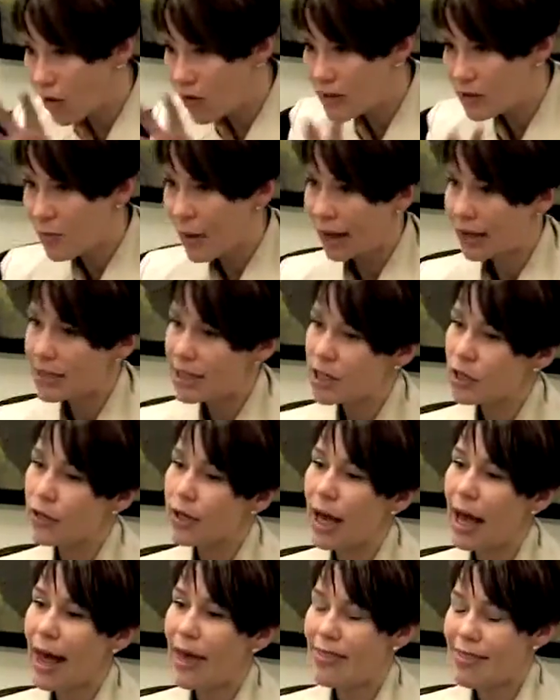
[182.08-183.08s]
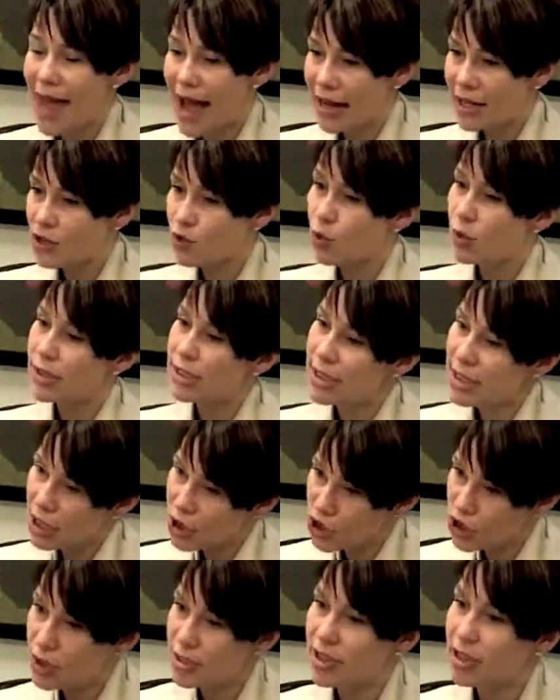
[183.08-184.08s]
all this bacteria, and that's what
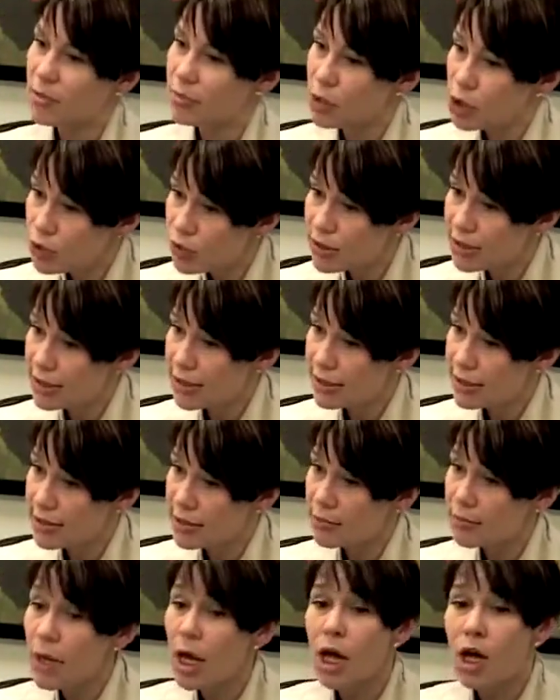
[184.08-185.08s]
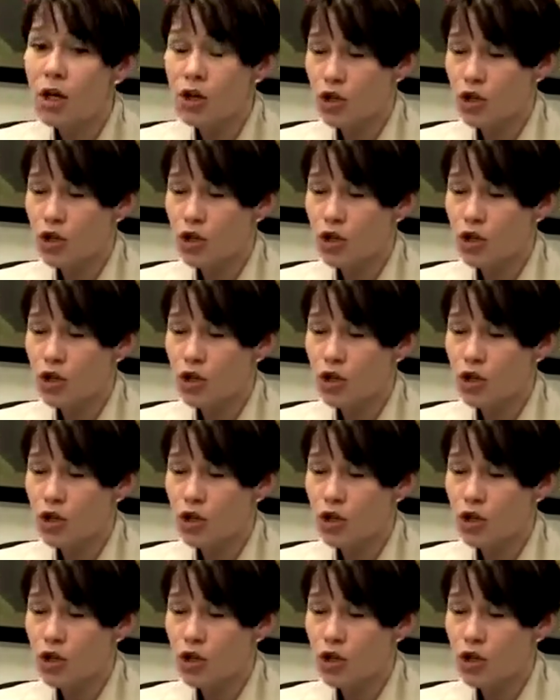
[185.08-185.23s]
teaches the immune system